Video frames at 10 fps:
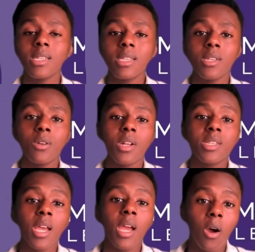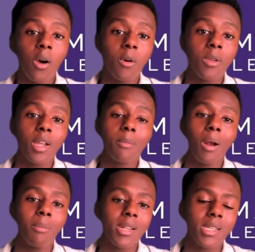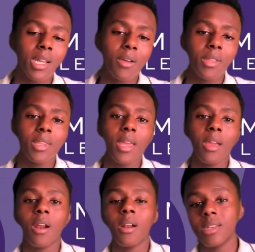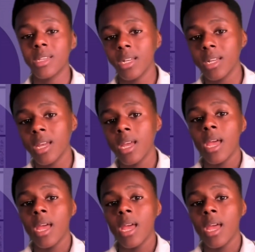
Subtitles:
You can probably tell that they are a D.